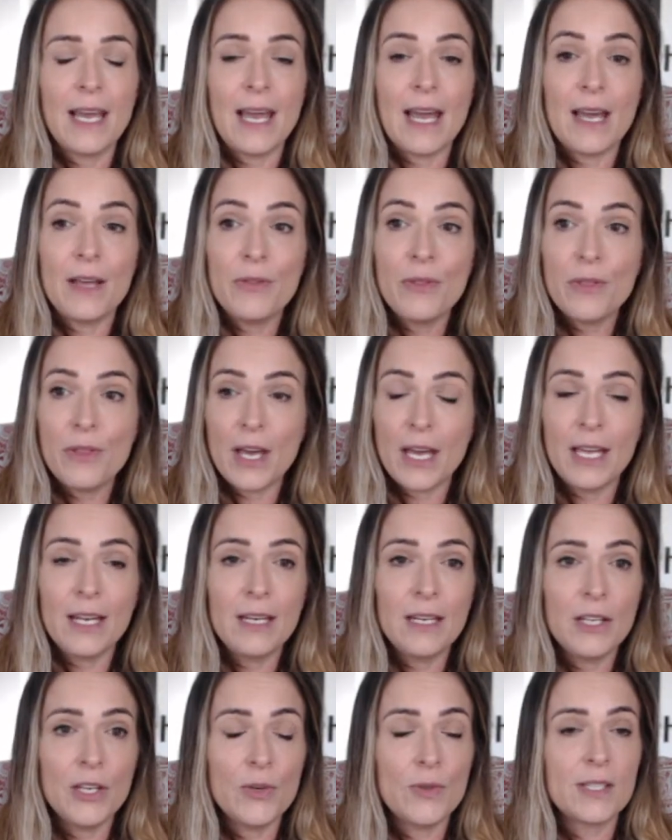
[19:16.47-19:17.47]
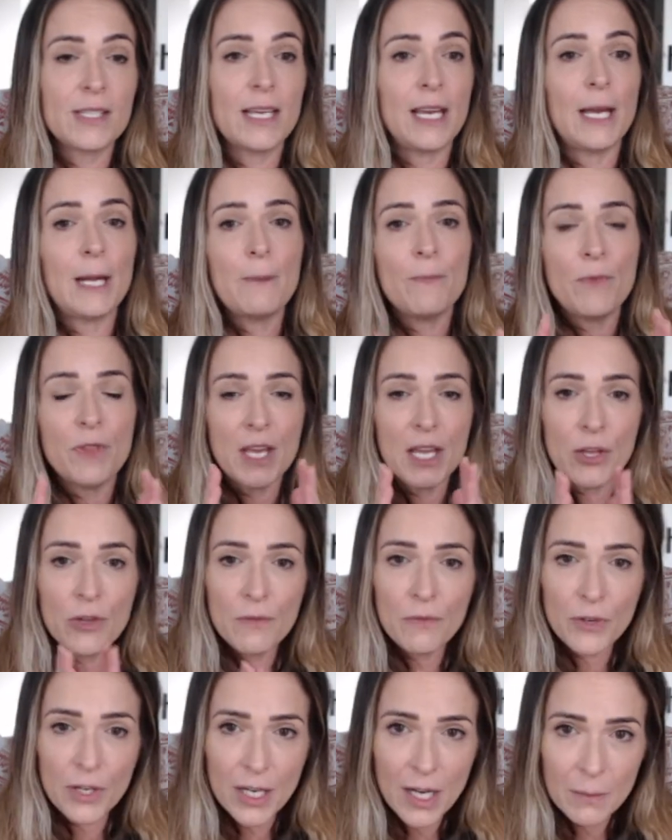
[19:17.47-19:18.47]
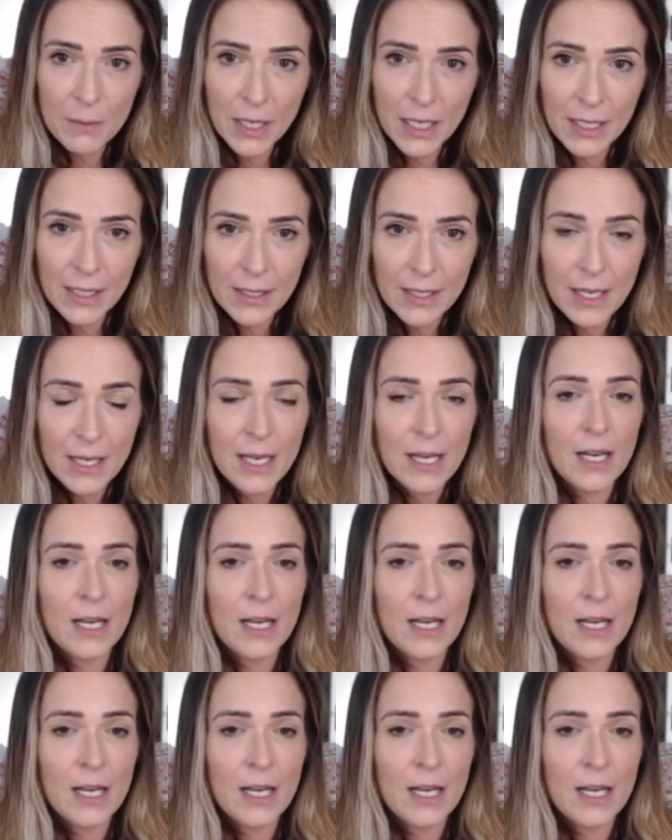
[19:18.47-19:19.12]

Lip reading: And then you say, thank you for coming.